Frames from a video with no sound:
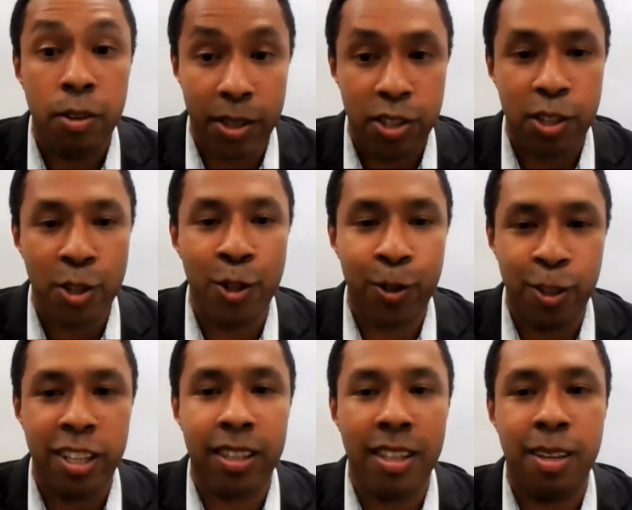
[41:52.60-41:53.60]
Research
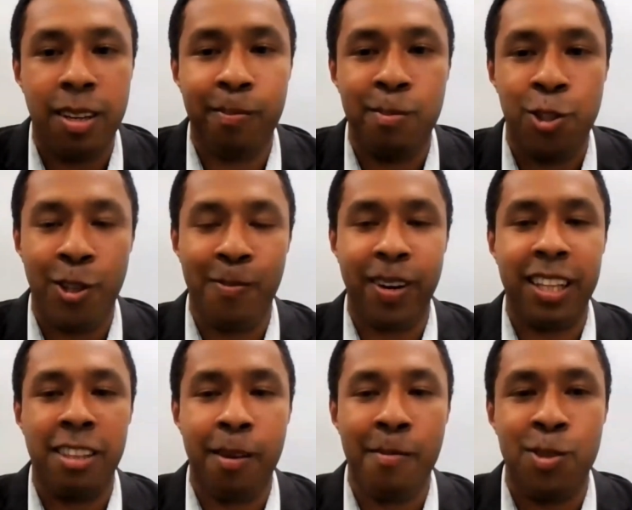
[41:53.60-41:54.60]
Unit during my
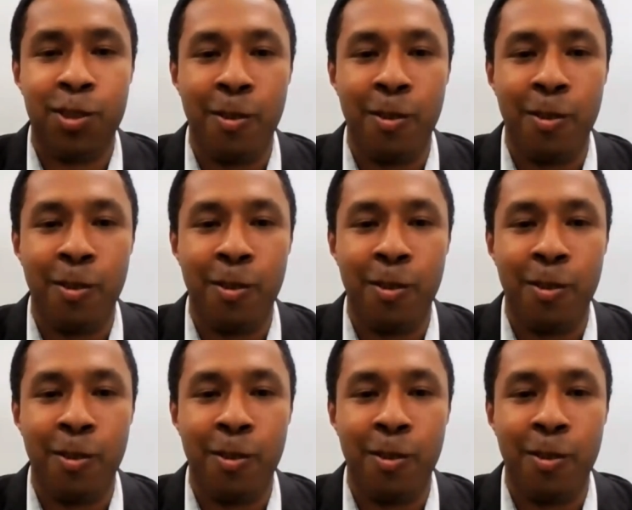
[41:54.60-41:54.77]
time.